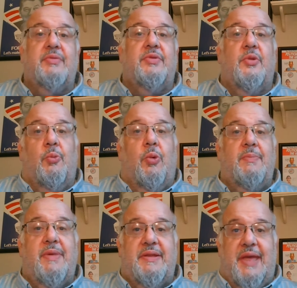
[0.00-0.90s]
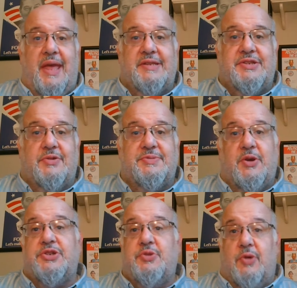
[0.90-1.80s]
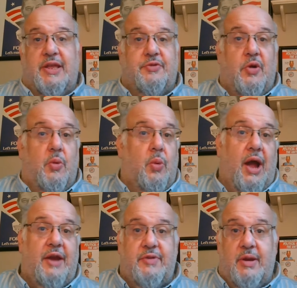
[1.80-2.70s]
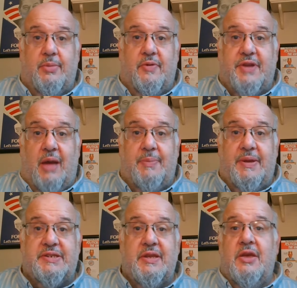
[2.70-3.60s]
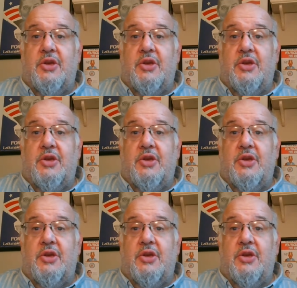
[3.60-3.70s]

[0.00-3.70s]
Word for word: one minute to answer is because you want to get through a wide number of topics.